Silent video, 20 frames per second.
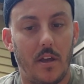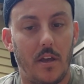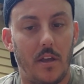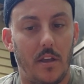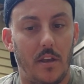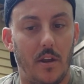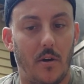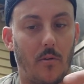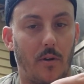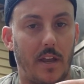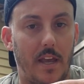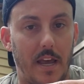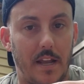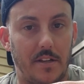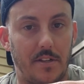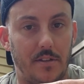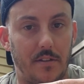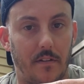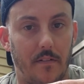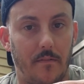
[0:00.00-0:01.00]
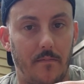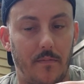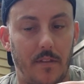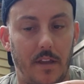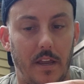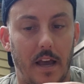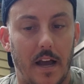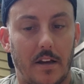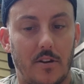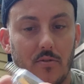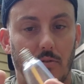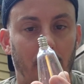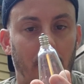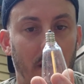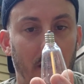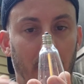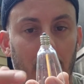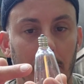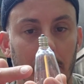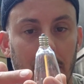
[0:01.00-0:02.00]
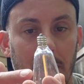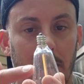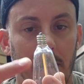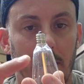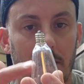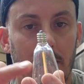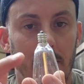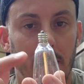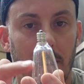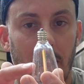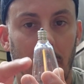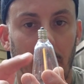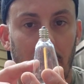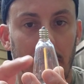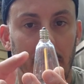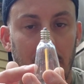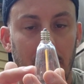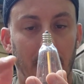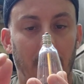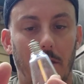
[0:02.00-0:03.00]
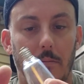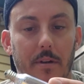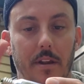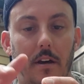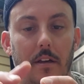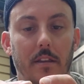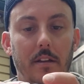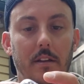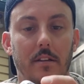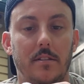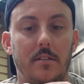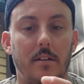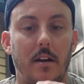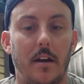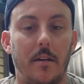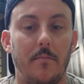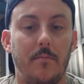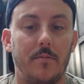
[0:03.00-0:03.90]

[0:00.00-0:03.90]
you don't catch the actual element, the LED element on the inside.